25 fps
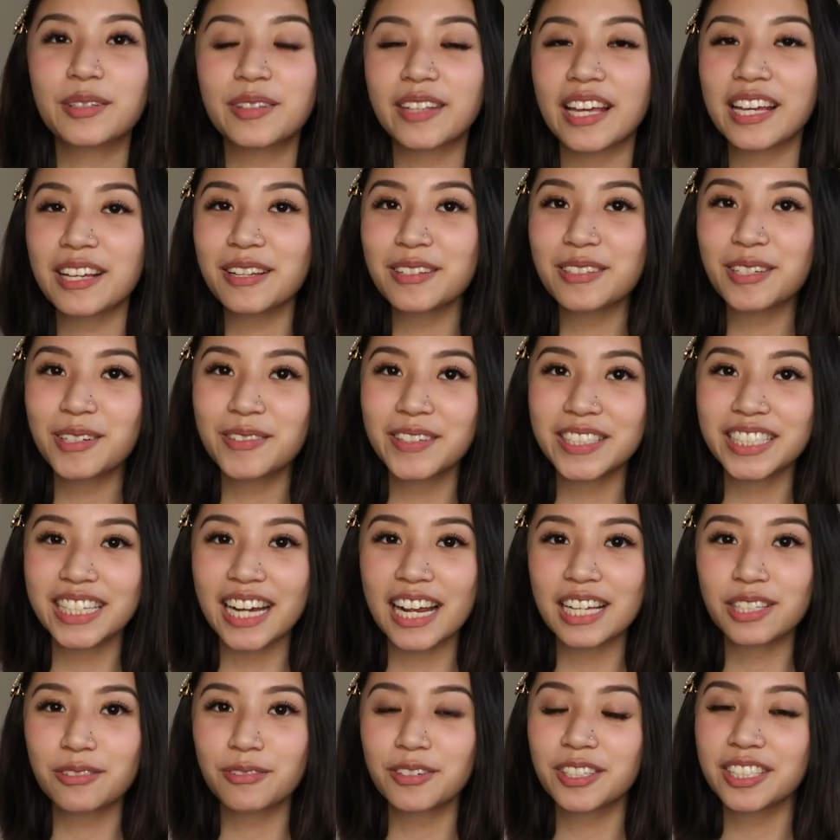So thank you so much
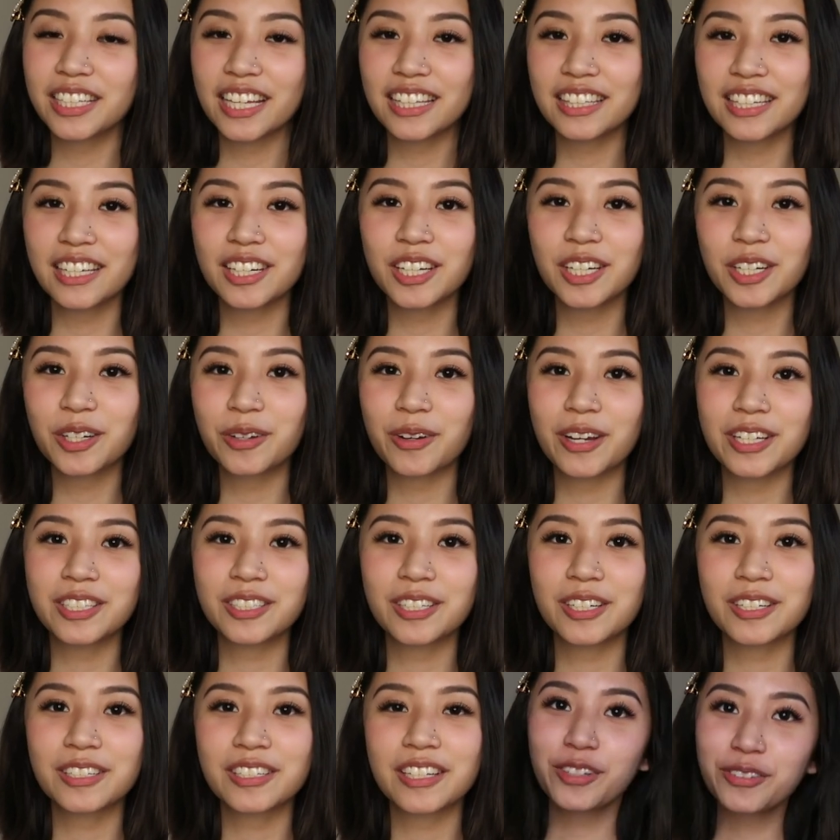guys for sending your
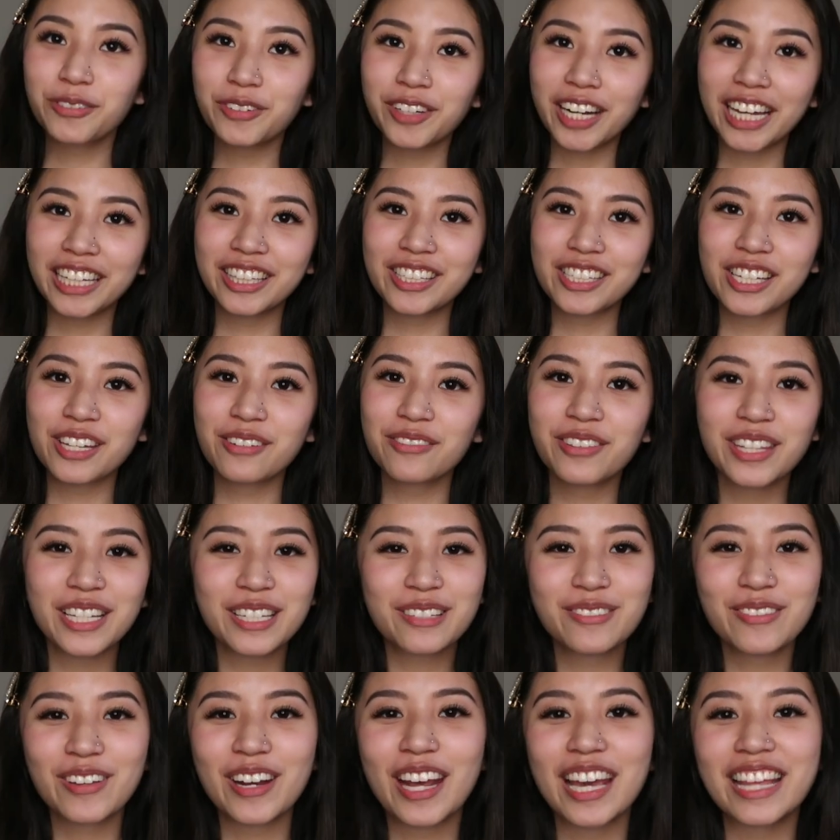questions. Don't forget to give
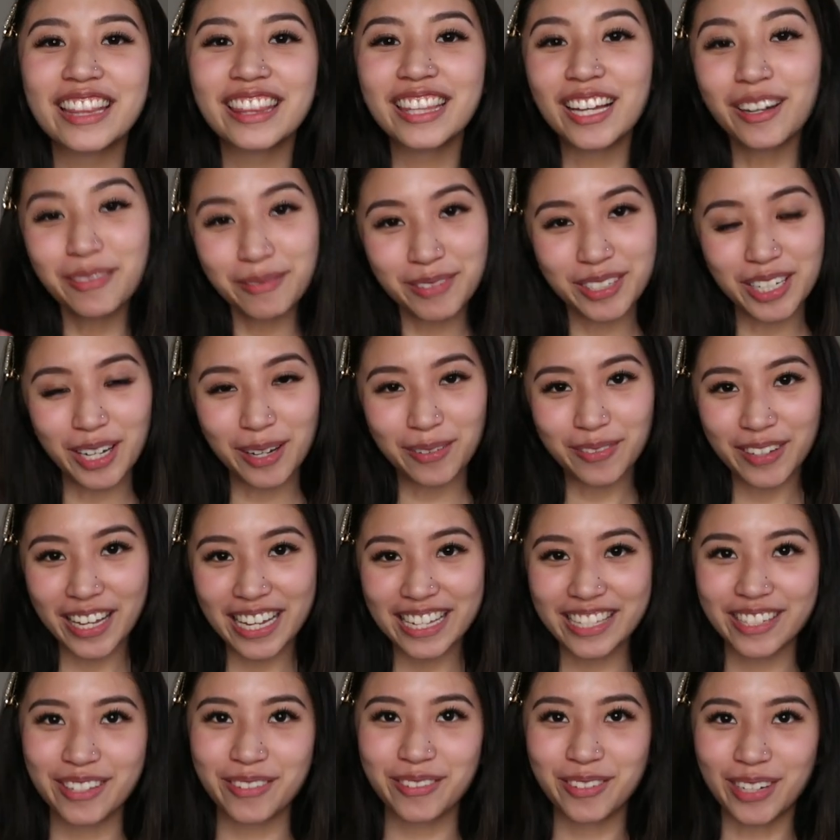this video a thumbs up
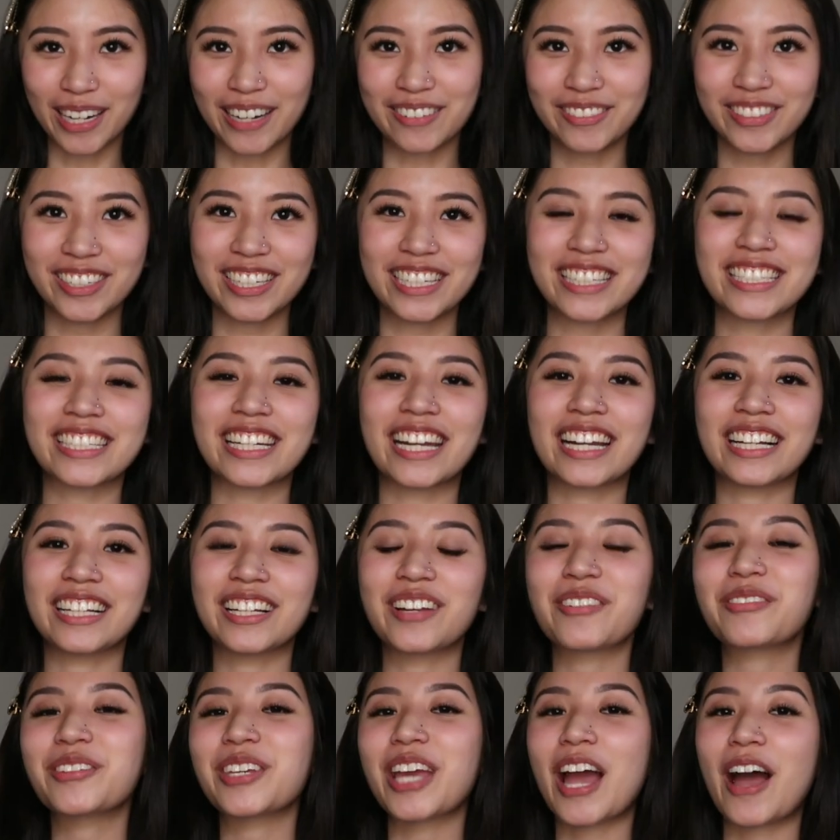and subscribe to the
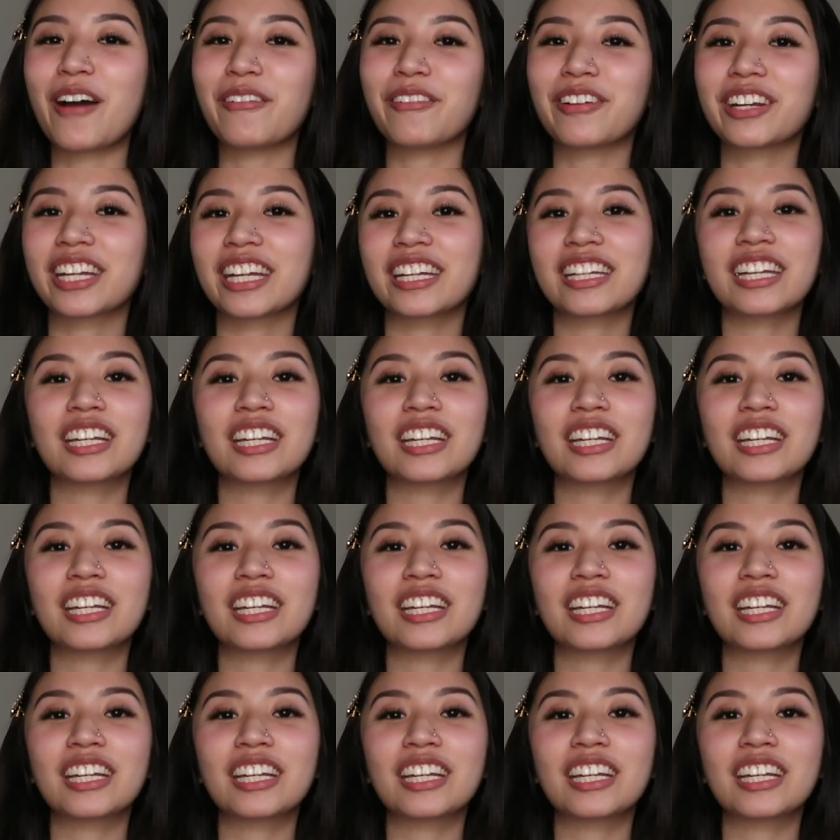channel if you haven't.